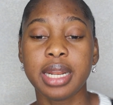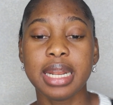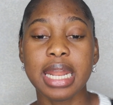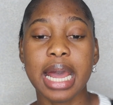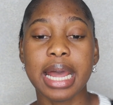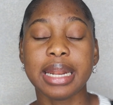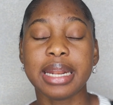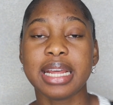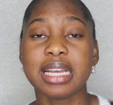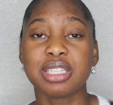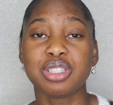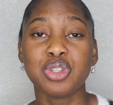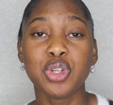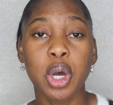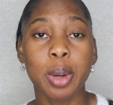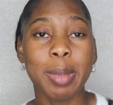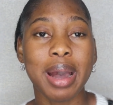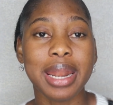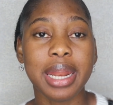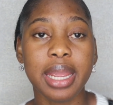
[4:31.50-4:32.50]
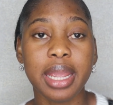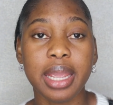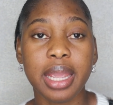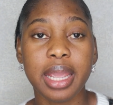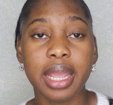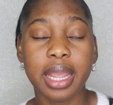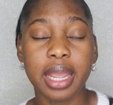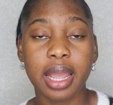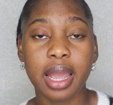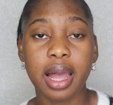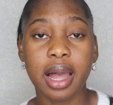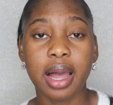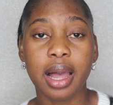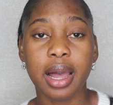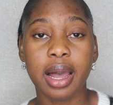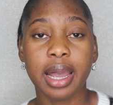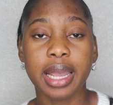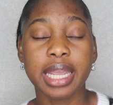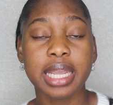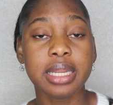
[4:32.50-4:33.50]
that there's nobody
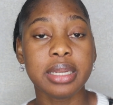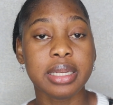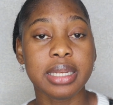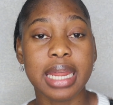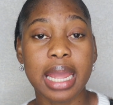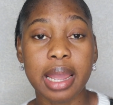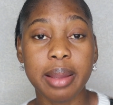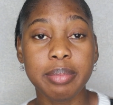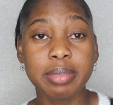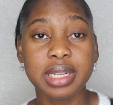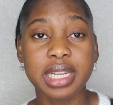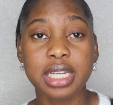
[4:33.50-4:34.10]
in them.